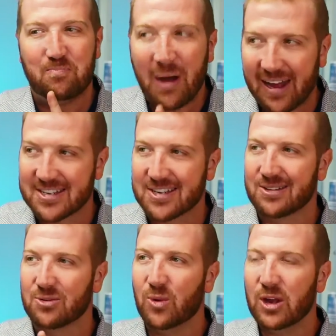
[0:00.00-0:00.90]
But
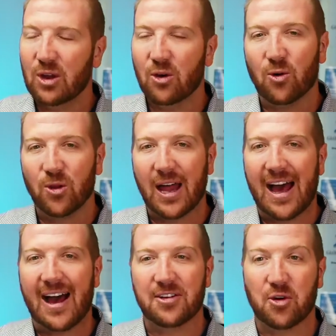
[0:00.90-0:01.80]
we all
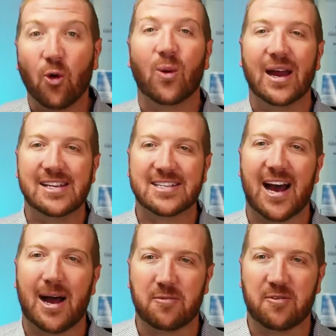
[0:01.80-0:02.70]
aren't
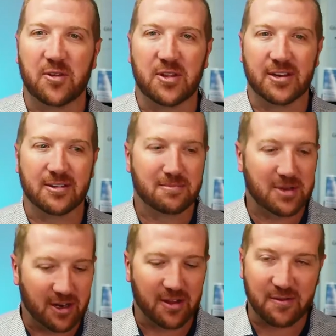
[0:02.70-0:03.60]
always up for the
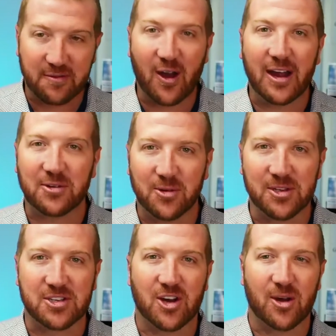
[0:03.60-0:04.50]
fight all
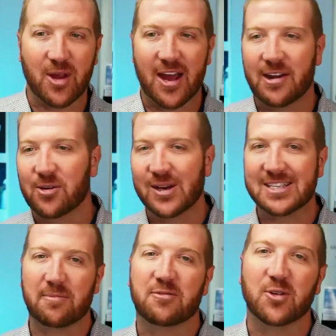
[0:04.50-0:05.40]
the time. We aren't
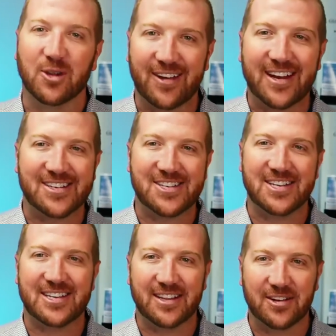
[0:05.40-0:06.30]
always up full of
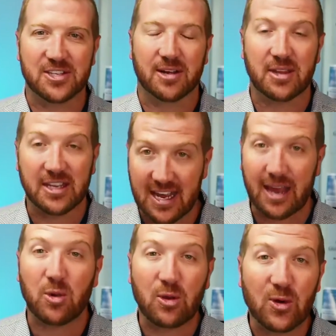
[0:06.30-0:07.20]
energy and those type of things,
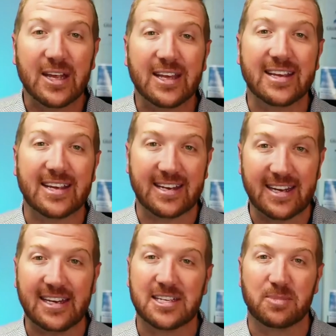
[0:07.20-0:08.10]
and we really
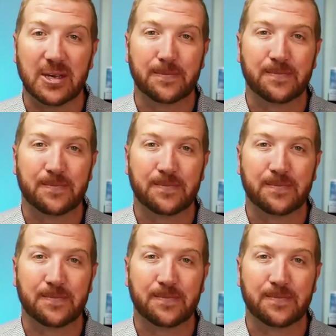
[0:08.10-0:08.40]
need to be.